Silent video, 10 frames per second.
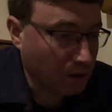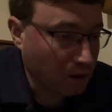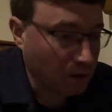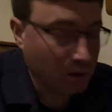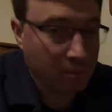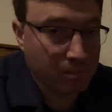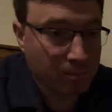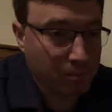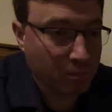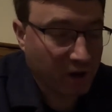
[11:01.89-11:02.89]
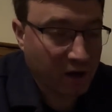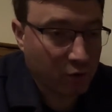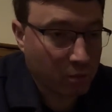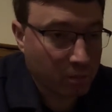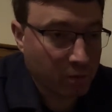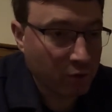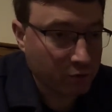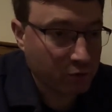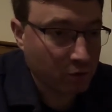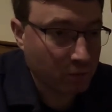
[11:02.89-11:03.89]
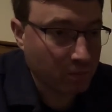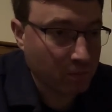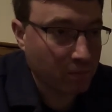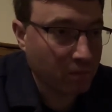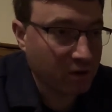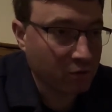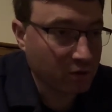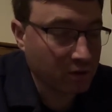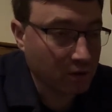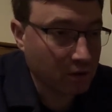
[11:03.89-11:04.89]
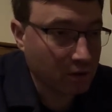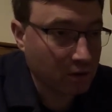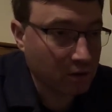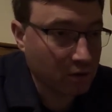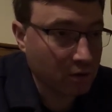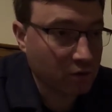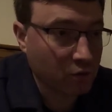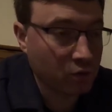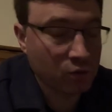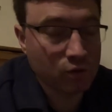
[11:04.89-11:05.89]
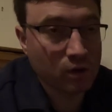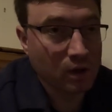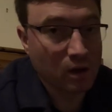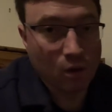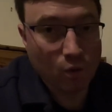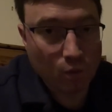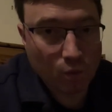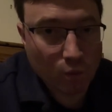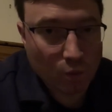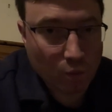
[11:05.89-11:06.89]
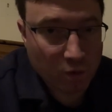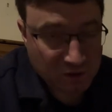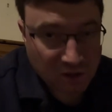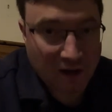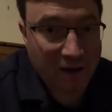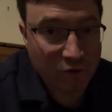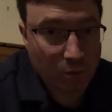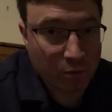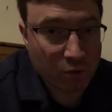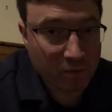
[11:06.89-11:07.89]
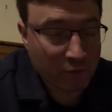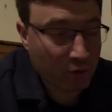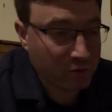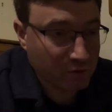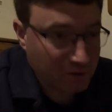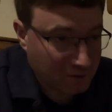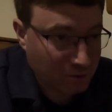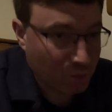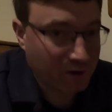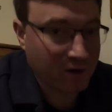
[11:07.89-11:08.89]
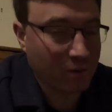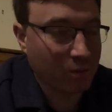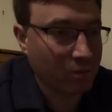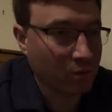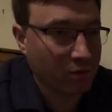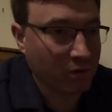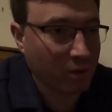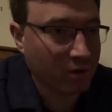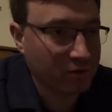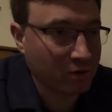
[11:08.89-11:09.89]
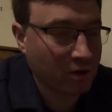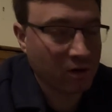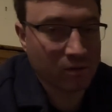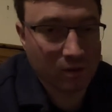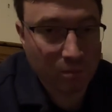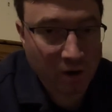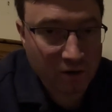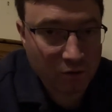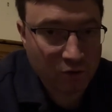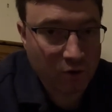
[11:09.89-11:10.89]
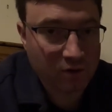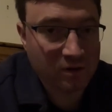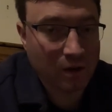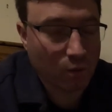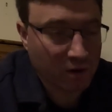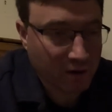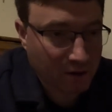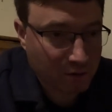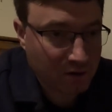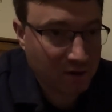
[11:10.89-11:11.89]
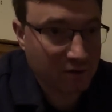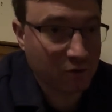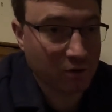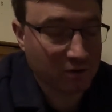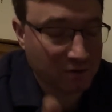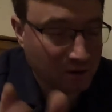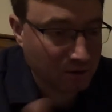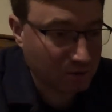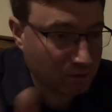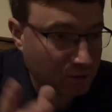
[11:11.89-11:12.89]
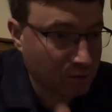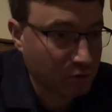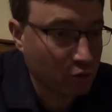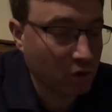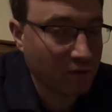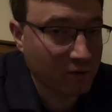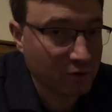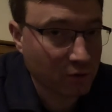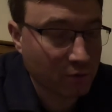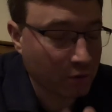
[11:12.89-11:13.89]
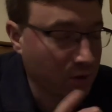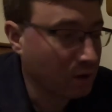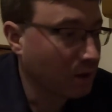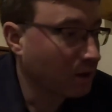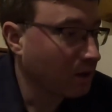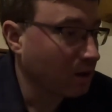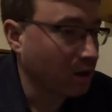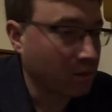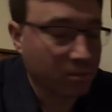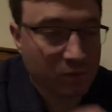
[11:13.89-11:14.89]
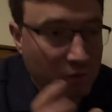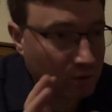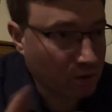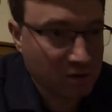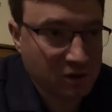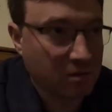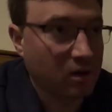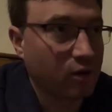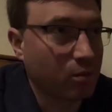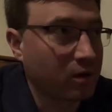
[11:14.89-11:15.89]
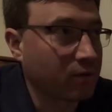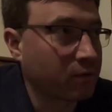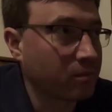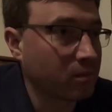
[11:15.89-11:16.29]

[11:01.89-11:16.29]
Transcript: mechanical bolts, so masonry screws, which I had not bought before, so you need to work out what the right ones are and buy a new socket set, work out how to connect the socket set to your screwdriver and so forth. So another just a little bit of